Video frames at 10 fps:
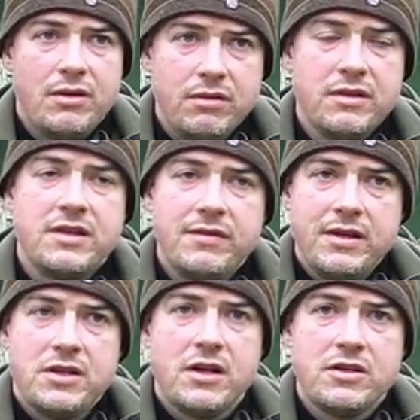not on the
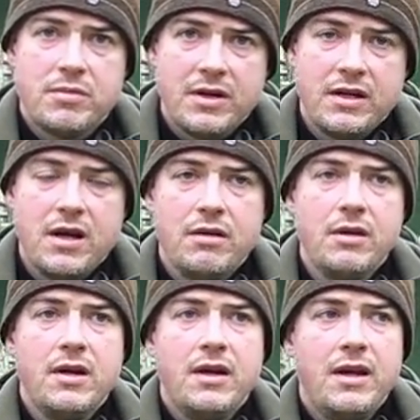TV shows, but I know
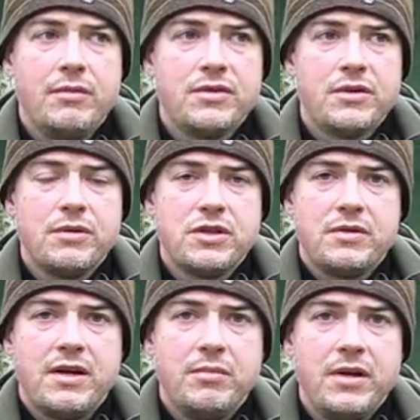he was always
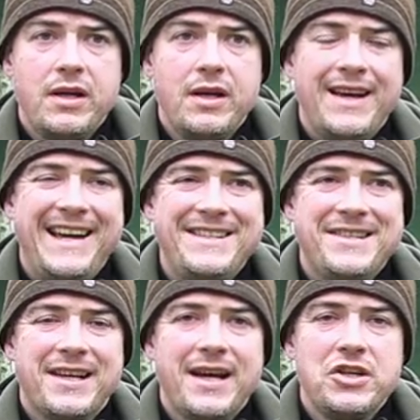trying to be
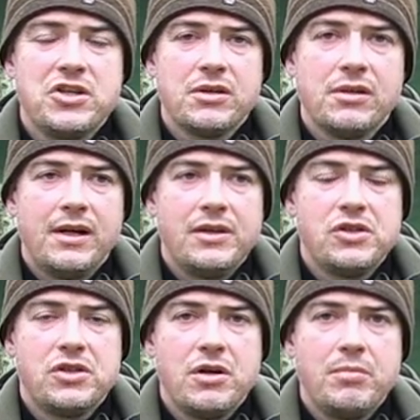educational
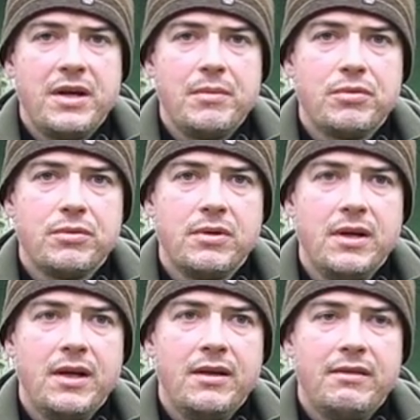and show people
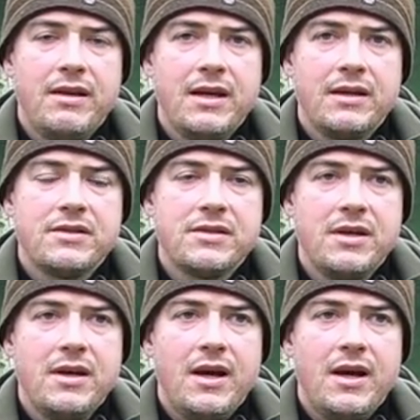things